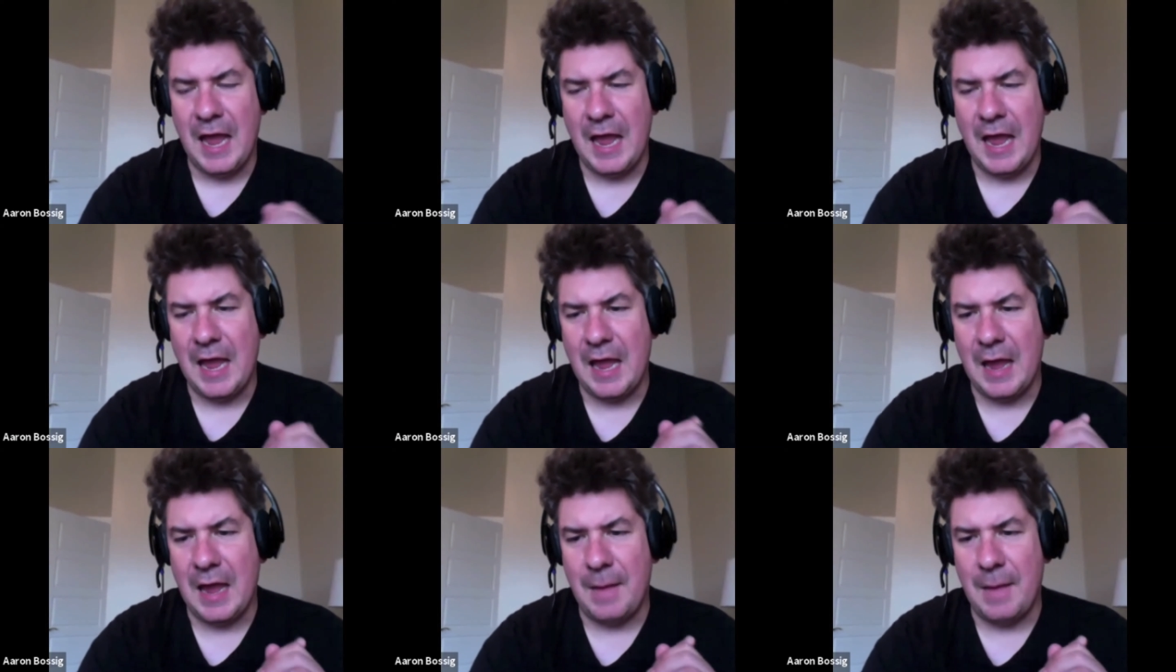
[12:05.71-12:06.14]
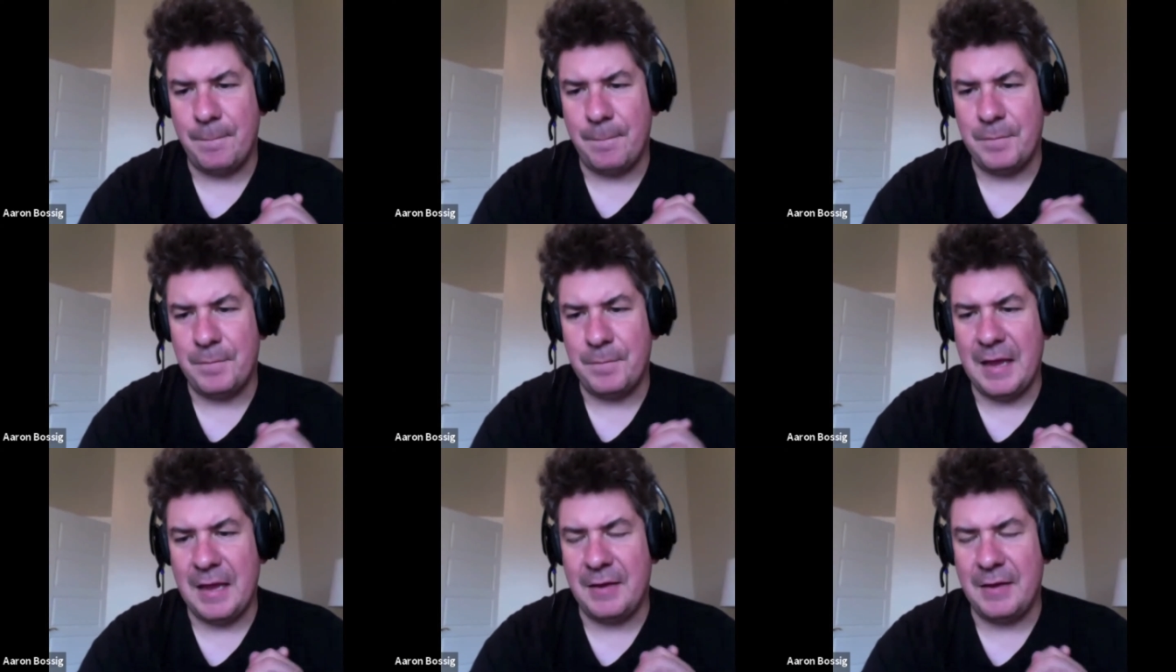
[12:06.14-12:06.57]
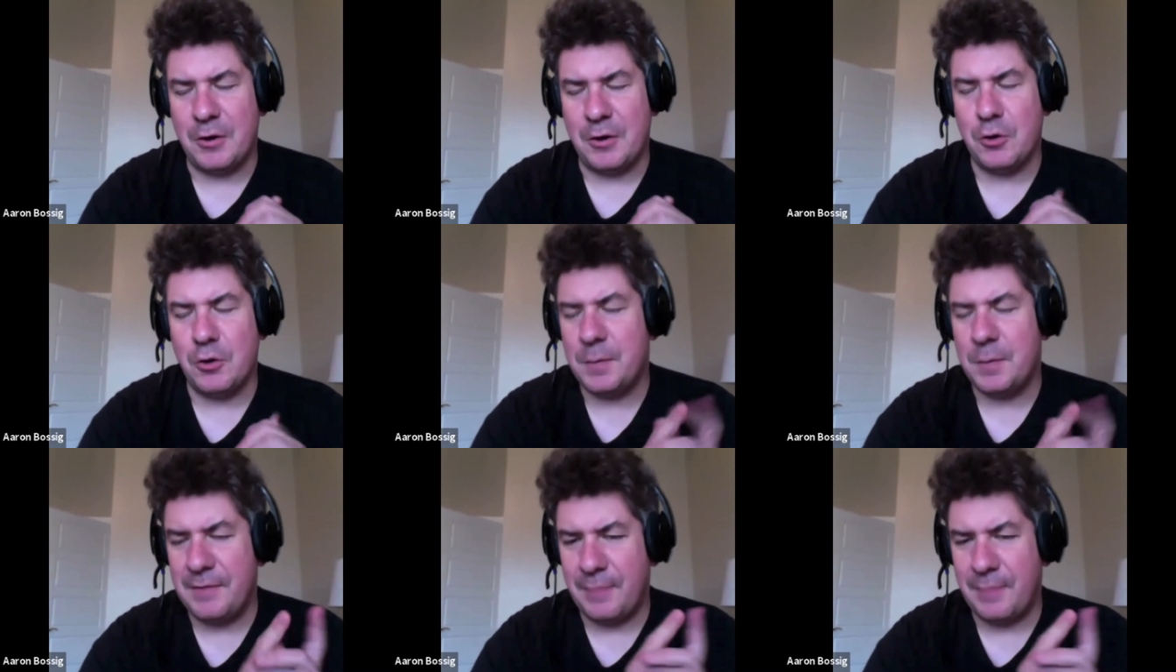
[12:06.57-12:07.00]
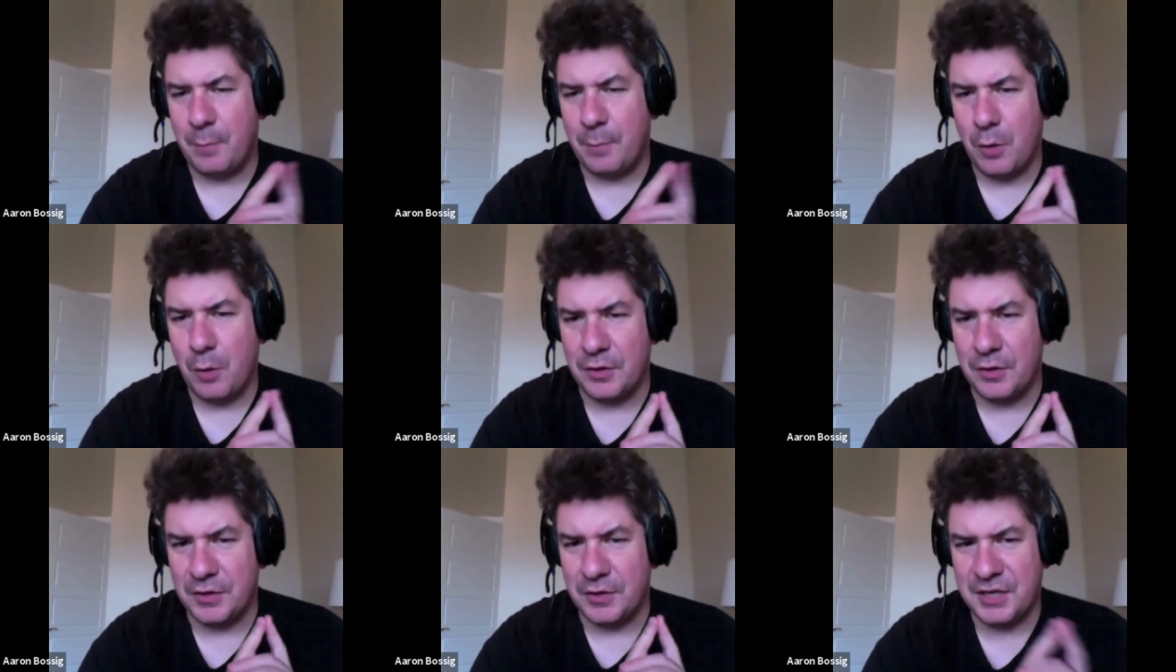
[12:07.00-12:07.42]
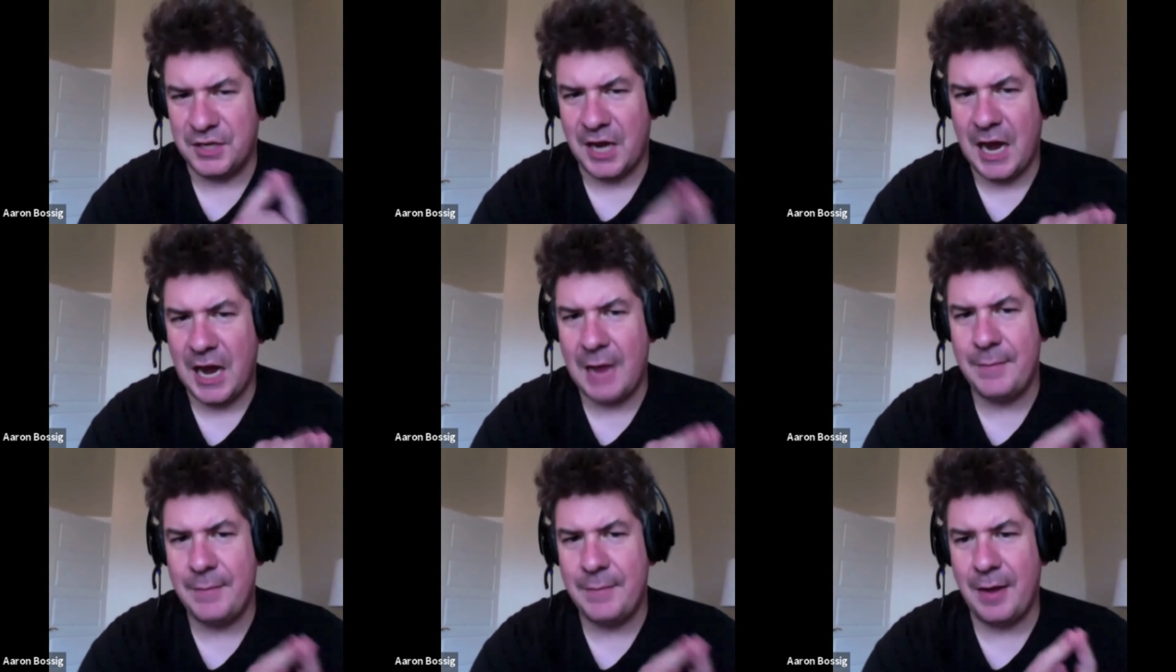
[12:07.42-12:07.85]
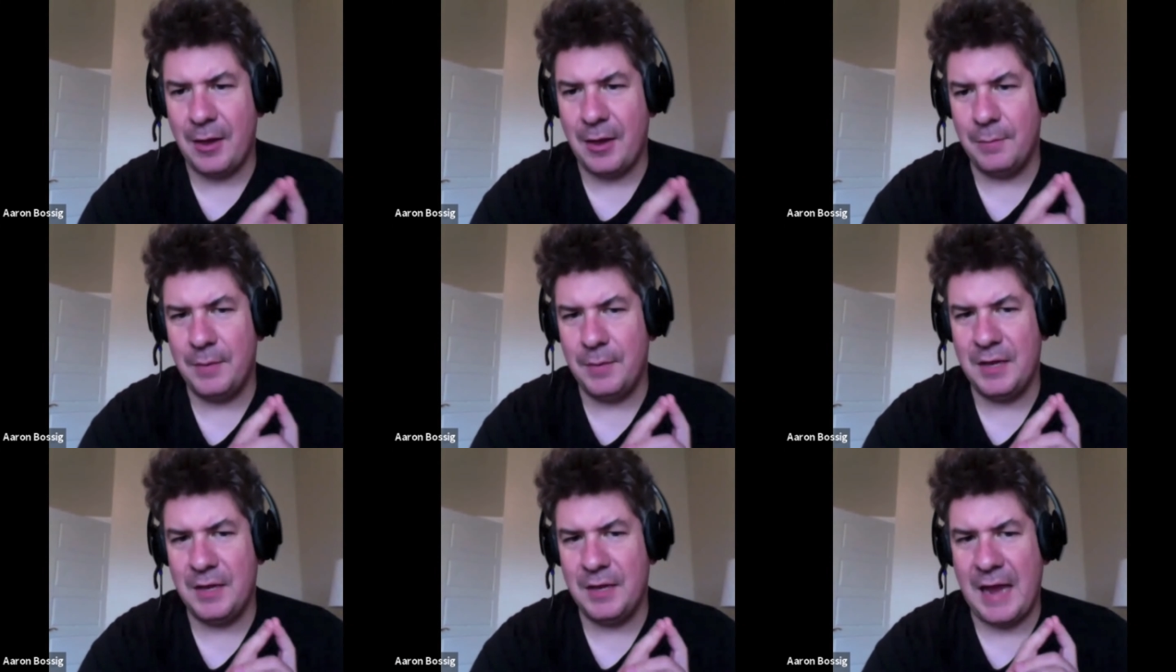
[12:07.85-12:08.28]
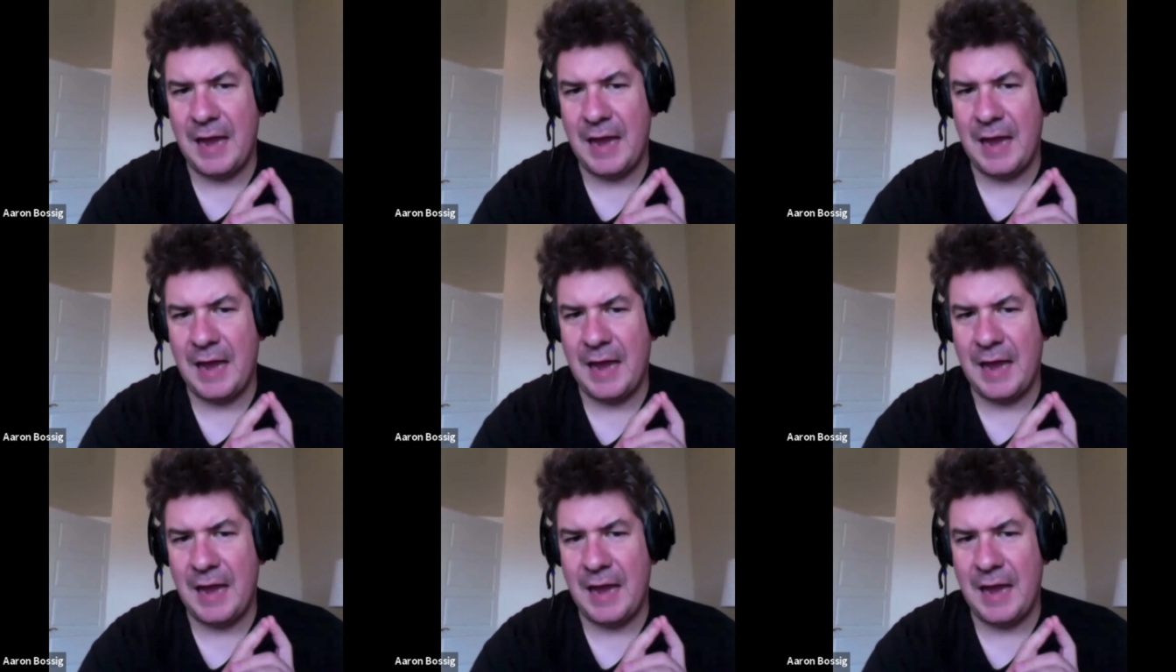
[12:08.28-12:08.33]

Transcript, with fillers: Uh, correct me if I'm wrong, the time element